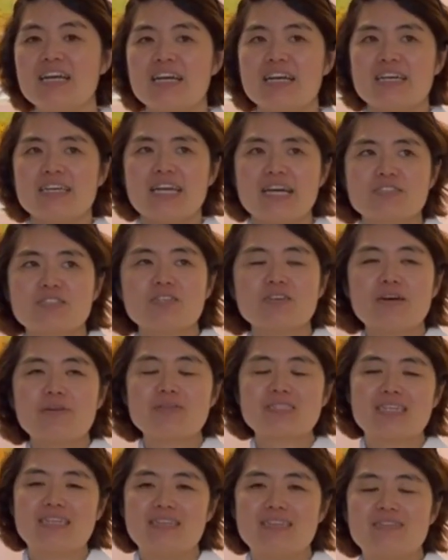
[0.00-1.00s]
Yeah, so I
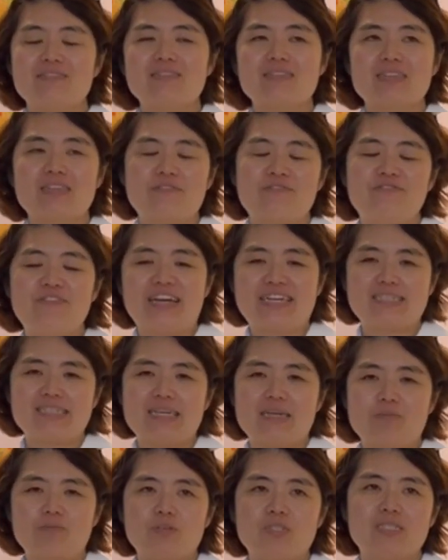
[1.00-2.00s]
was in the FIG
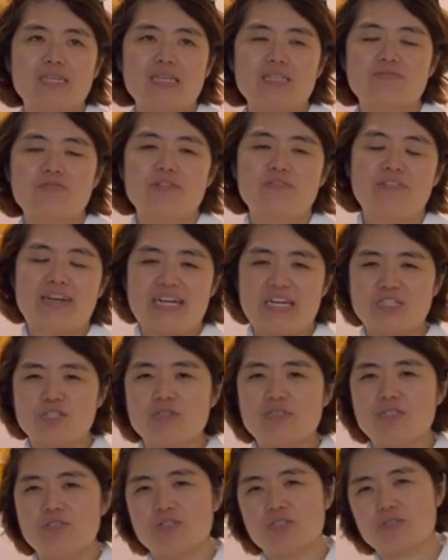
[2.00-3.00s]
team, which stands for Financial
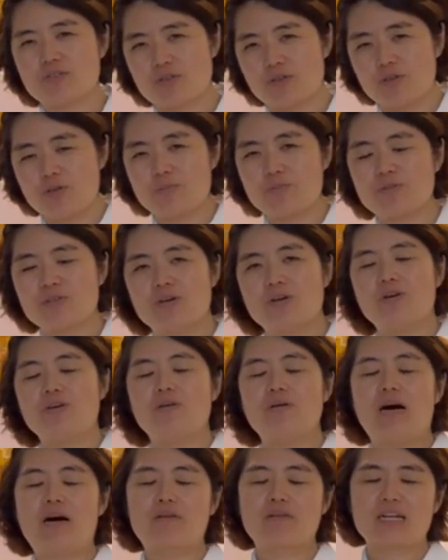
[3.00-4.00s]
Institutions Group.
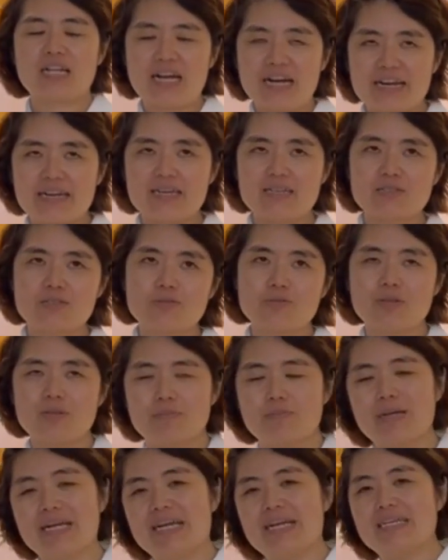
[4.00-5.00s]
So our clients would
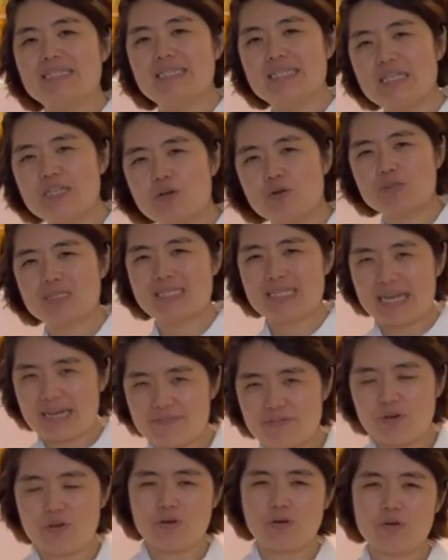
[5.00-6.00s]
be CEOs,
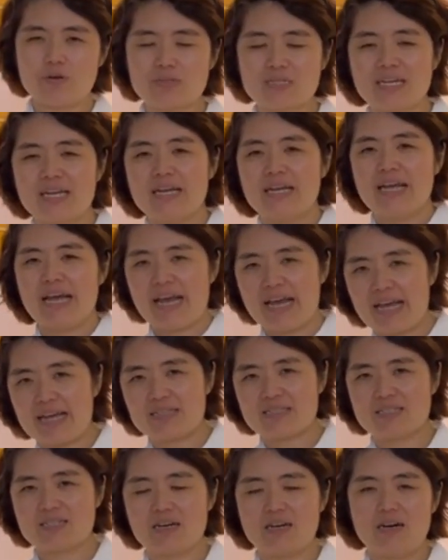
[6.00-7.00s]
CFOs,
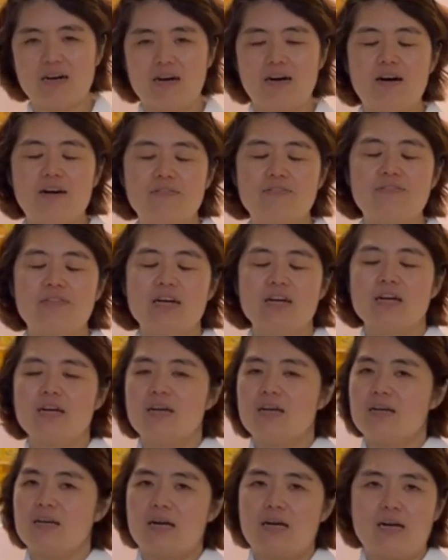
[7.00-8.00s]
heads of
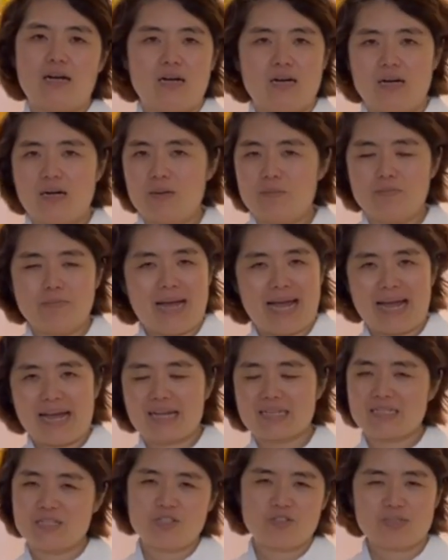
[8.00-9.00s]

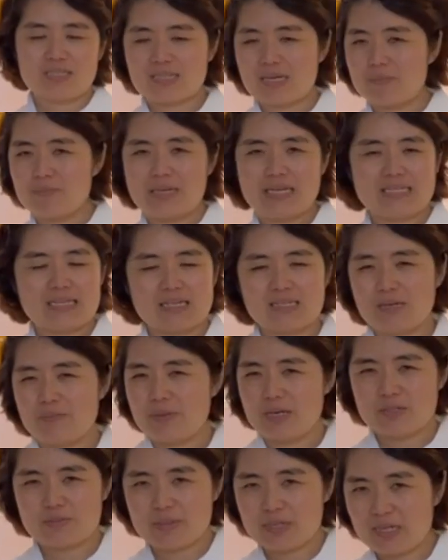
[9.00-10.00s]
banks, insurance companies, asset
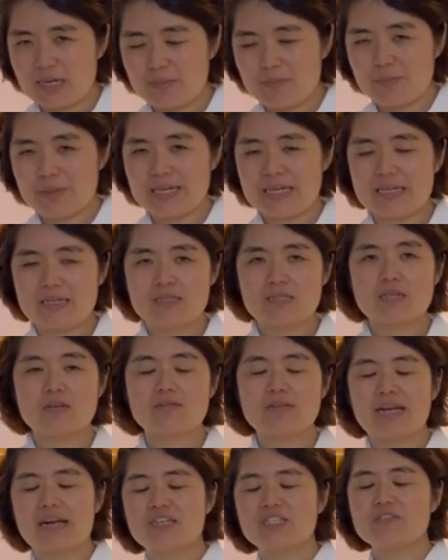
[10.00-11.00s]
management companies. So
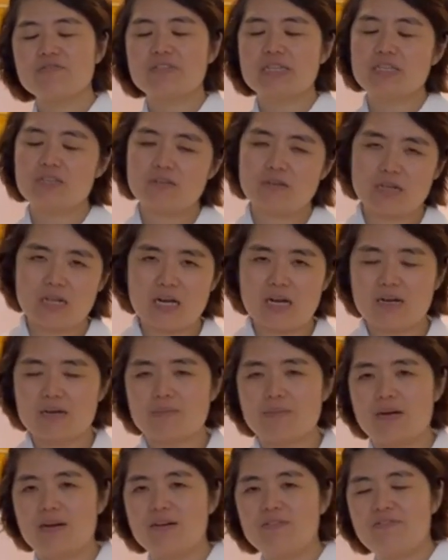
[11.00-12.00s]
they actually really know a lot
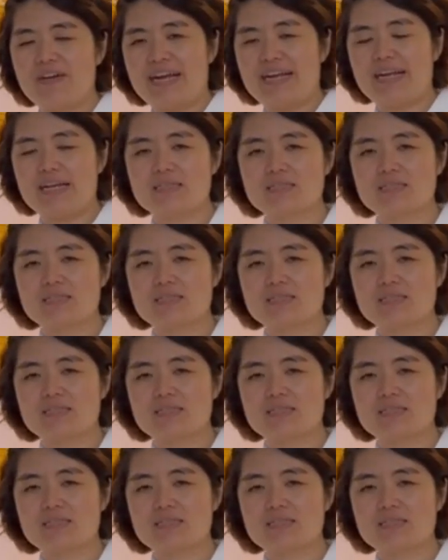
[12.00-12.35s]
about finance.